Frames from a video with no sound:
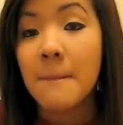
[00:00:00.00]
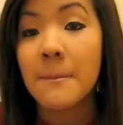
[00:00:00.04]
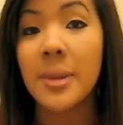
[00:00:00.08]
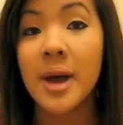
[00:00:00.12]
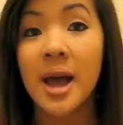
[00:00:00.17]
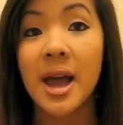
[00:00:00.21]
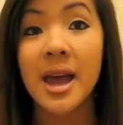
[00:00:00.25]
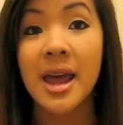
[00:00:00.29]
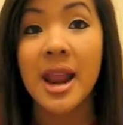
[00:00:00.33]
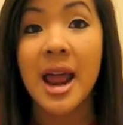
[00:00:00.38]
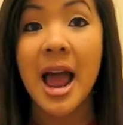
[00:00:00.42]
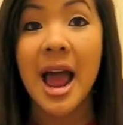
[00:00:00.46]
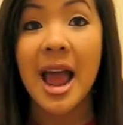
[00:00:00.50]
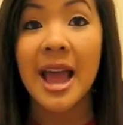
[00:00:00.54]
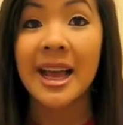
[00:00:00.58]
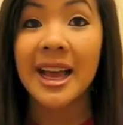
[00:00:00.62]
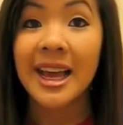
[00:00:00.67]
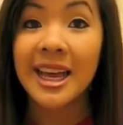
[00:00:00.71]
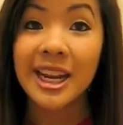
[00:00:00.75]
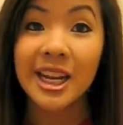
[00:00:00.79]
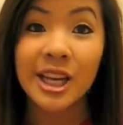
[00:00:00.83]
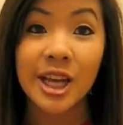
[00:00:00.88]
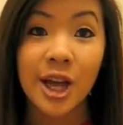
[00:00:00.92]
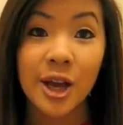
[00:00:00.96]
But I
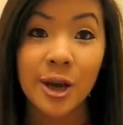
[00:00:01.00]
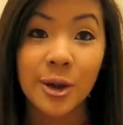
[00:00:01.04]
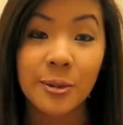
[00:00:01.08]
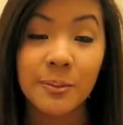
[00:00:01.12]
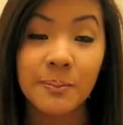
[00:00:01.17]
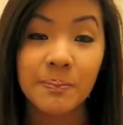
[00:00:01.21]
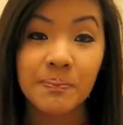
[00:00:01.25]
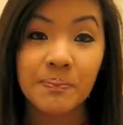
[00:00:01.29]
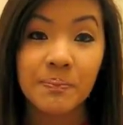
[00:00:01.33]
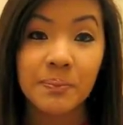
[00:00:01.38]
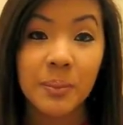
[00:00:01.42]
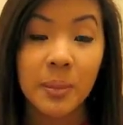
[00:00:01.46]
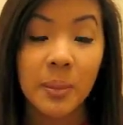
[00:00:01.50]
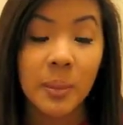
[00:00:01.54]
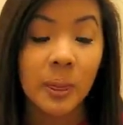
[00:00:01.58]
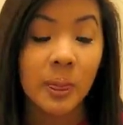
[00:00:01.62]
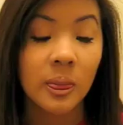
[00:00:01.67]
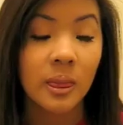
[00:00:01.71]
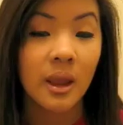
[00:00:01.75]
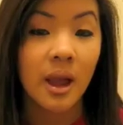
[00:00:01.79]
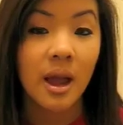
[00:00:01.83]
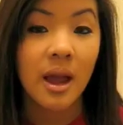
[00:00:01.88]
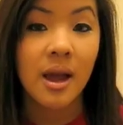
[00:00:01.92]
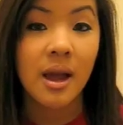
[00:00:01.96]
gotta
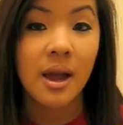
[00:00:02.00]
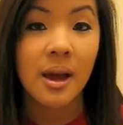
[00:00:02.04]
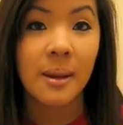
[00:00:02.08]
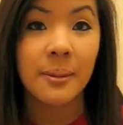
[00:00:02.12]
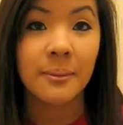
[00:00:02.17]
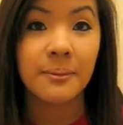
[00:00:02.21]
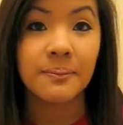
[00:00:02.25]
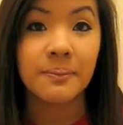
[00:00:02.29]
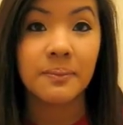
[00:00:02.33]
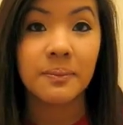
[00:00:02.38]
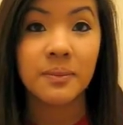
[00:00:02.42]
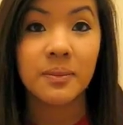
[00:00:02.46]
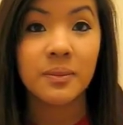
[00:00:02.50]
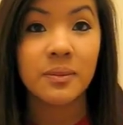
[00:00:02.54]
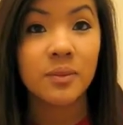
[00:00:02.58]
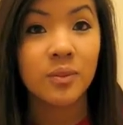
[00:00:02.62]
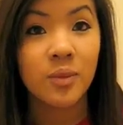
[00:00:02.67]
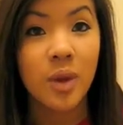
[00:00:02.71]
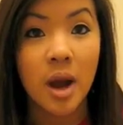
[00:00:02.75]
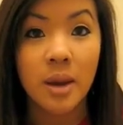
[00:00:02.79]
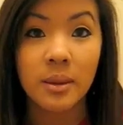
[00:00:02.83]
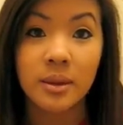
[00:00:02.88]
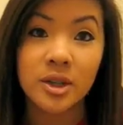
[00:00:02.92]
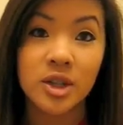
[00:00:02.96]

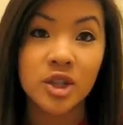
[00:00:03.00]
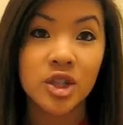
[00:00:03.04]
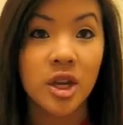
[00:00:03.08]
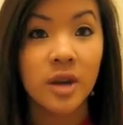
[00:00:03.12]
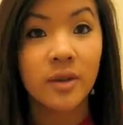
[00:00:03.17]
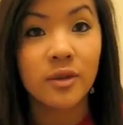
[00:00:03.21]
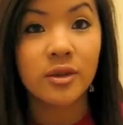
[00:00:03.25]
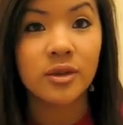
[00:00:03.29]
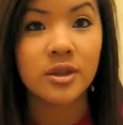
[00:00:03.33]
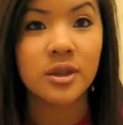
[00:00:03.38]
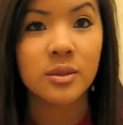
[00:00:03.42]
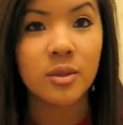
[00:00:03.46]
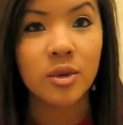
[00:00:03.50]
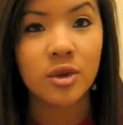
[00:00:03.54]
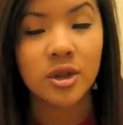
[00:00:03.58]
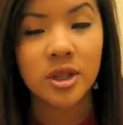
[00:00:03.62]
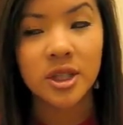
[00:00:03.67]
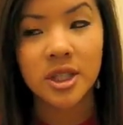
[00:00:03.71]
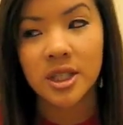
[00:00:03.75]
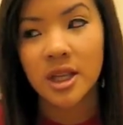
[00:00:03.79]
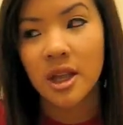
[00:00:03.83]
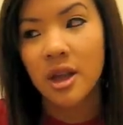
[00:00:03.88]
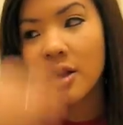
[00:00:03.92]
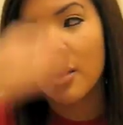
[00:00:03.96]
go. Probably shovel some more
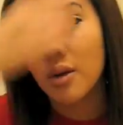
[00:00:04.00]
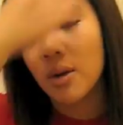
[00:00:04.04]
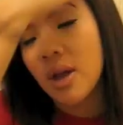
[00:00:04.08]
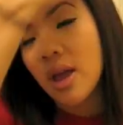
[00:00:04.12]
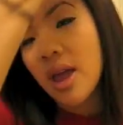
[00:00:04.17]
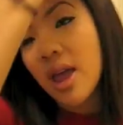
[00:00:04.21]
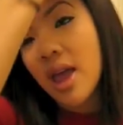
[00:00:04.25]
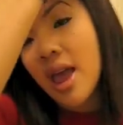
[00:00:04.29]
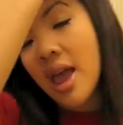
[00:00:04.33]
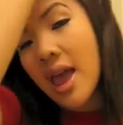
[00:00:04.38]
snow.